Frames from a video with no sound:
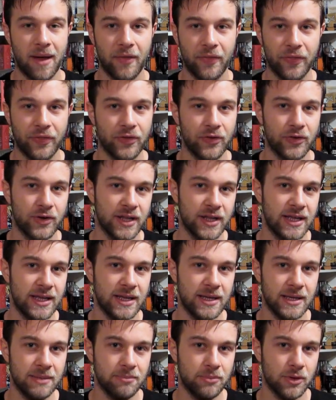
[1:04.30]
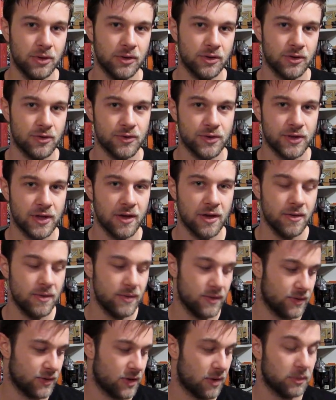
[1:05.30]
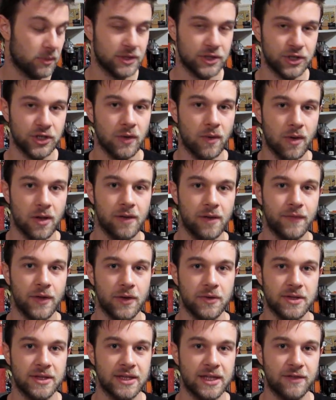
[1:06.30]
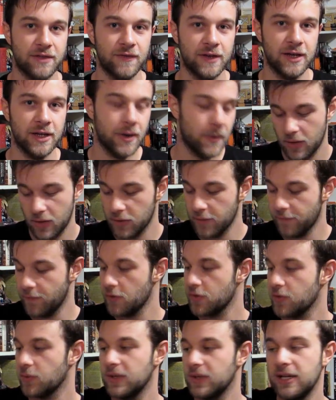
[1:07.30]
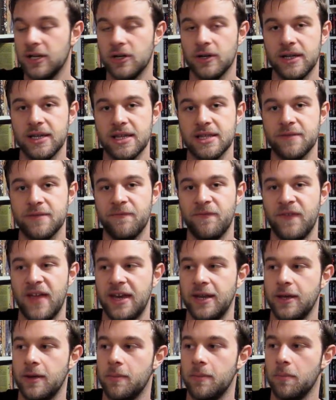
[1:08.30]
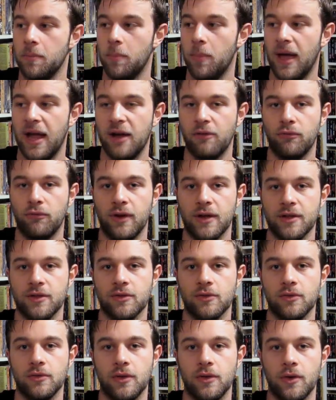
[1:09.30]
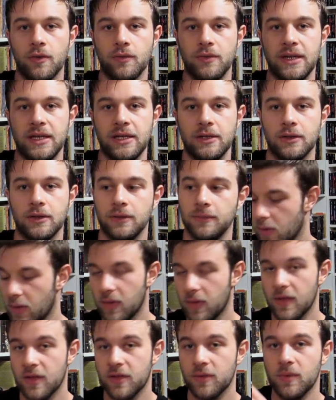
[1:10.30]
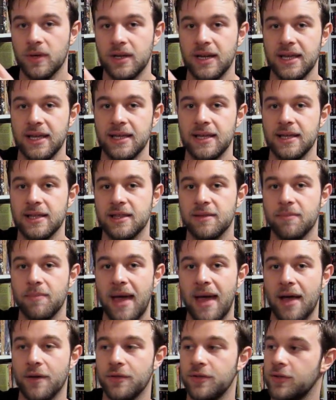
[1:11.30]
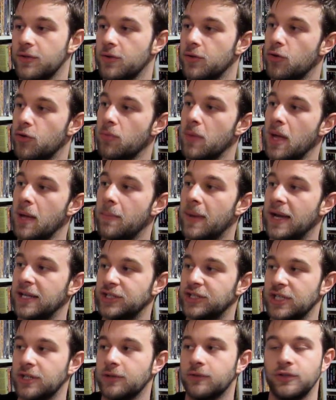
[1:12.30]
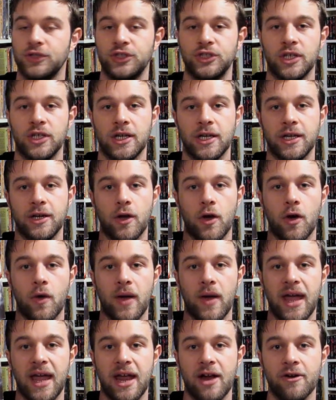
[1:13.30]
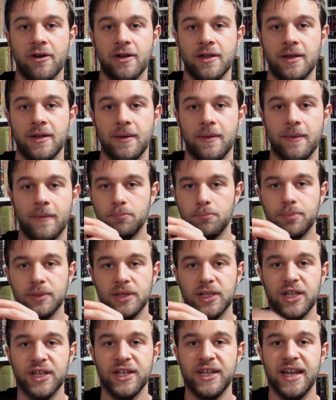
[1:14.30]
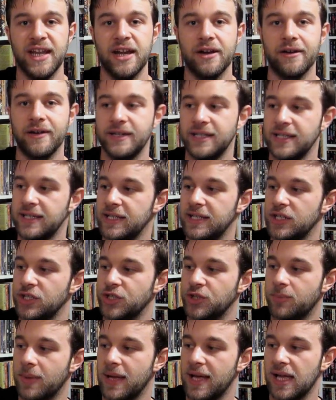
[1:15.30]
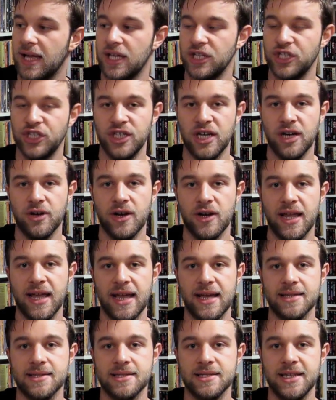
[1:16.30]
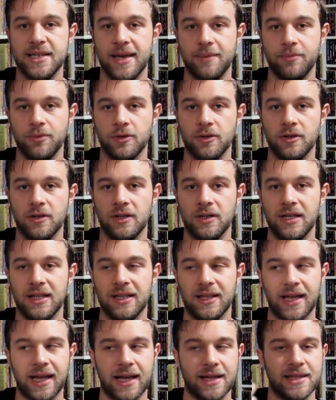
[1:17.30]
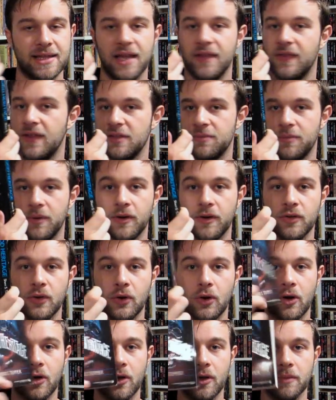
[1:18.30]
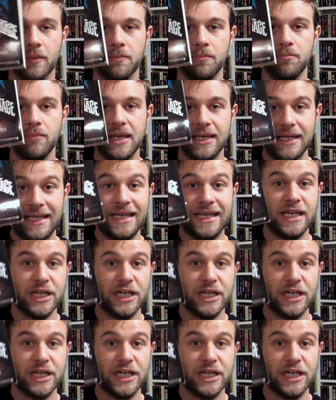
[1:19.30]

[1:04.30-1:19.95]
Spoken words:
about 30 books or so. So I'm going to show all of those in this video. The first one here is Venom by Russell O'Neill. This one is Malsoom by Gerald John O'Hara. Blood Heritage by Sherry S. Tepper. Like I said, these books are all mint